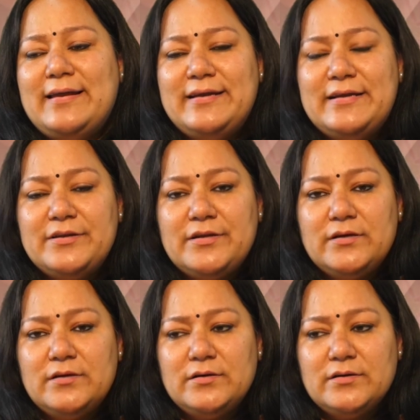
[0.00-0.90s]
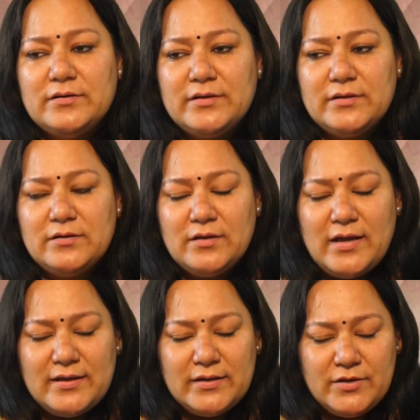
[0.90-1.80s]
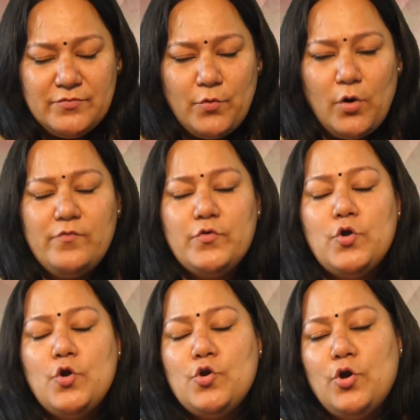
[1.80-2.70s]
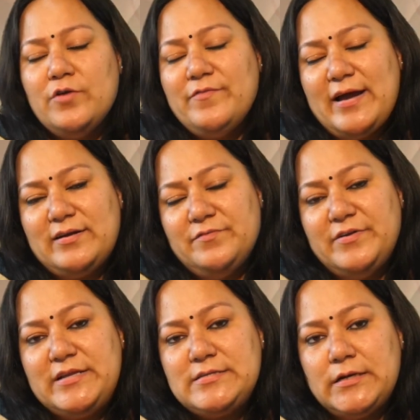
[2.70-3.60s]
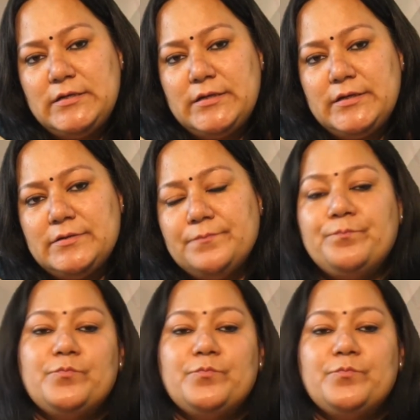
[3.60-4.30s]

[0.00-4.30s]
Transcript: and it uh, involves a lot of activities under it.